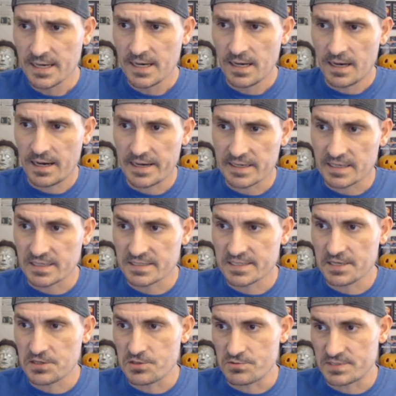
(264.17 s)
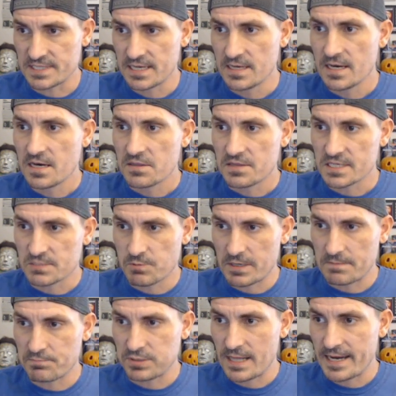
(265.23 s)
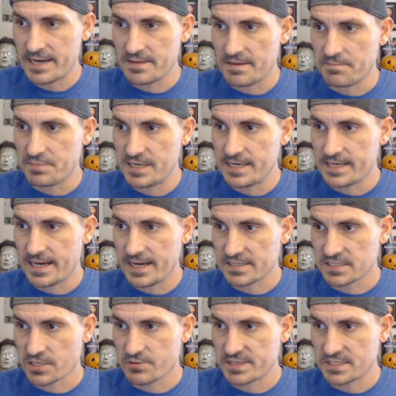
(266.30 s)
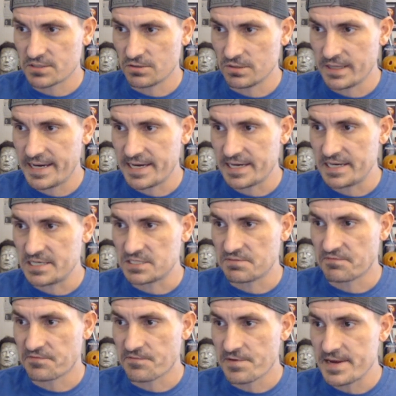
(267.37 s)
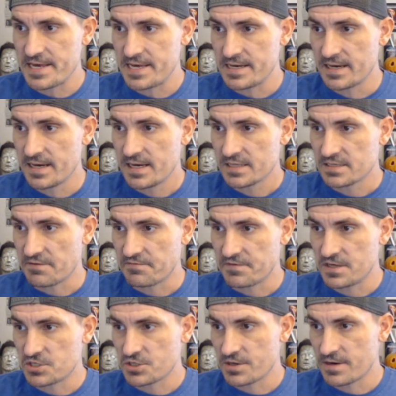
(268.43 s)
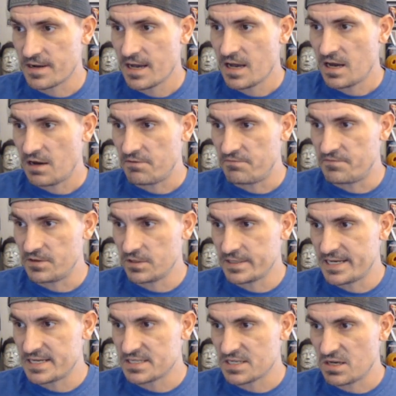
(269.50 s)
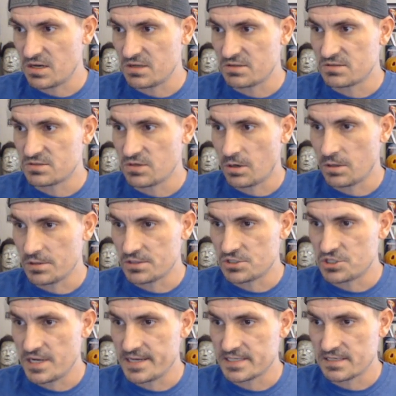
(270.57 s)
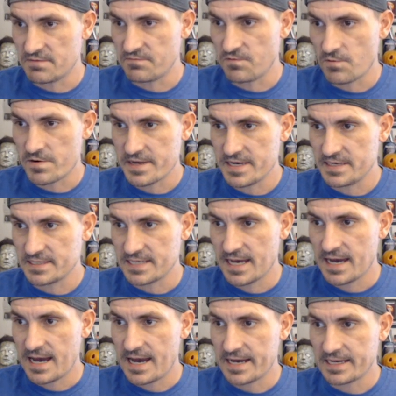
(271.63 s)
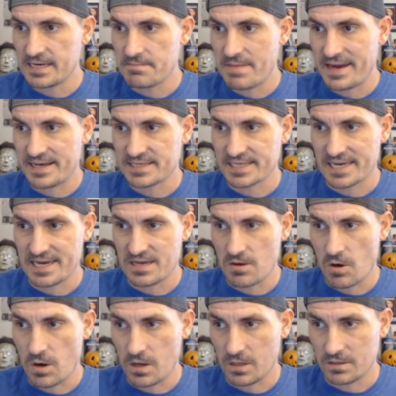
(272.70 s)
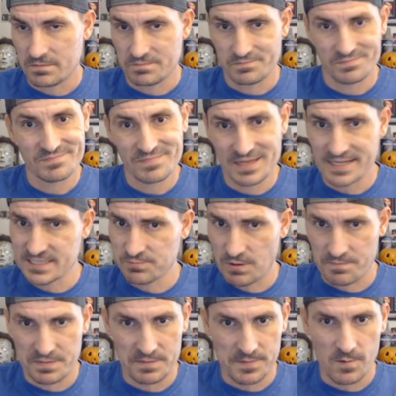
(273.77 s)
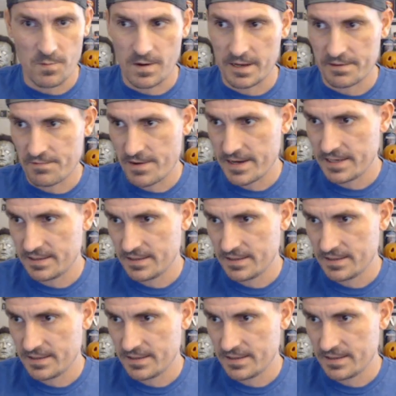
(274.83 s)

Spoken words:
It continues. This would imply that Peacock's Crystal Lake is free to feature a villainous adult Jason Voorhees, hockey mask and all. That's what people want, right?